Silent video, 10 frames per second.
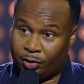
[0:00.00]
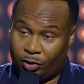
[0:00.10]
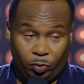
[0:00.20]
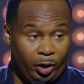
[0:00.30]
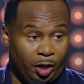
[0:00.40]

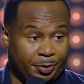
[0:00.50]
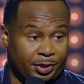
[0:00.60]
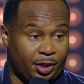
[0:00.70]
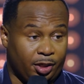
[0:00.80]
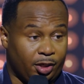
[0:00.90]
You wear a
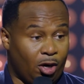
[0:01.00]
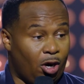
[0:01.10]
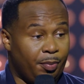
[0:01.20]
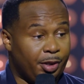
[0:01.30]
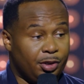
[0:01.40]
particular
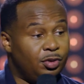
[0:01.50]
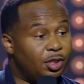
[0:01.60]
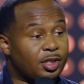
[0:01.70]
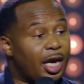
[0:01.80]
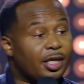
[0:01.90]
garment, you
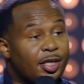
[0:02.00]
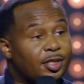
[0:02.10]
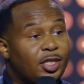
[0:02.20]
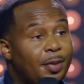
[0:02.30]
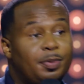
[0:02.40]
just got to
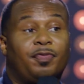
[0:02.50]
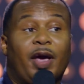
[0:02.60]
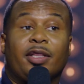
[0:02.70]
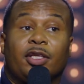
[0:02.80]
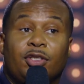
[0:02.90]
accept the
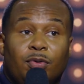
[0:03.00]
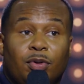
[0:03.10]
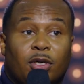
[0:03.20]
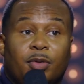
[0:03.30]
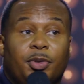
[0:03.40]
fact that you
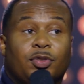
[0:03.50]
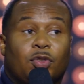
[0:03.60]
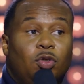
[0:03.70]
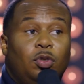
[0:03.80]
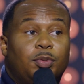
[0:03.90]
are going to be
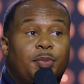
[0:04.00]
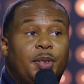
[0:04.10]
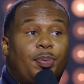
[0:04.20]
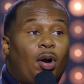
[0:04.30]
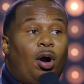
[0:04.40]
assumed to
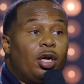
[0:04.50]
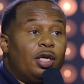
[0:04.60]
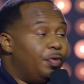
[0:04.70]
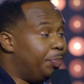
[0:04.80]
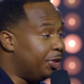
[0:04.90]
be part
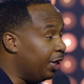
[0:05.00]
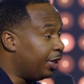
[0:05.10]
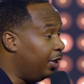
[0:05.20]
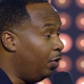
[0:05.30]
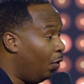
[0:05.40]
of a
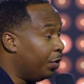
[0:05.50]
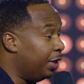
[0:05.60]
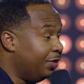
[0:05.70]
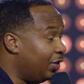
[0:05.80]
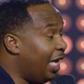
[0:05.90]
particular
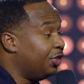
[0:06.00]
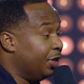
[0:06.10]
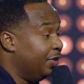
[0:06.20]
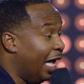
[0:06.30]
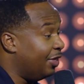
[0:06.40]

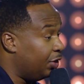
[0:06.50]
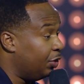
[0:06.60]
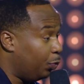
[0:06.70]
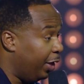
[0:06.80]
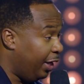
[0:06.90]
organization. That's
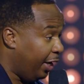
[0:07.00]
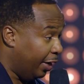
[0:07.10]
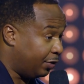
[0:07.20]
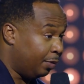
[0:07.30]
just what it is.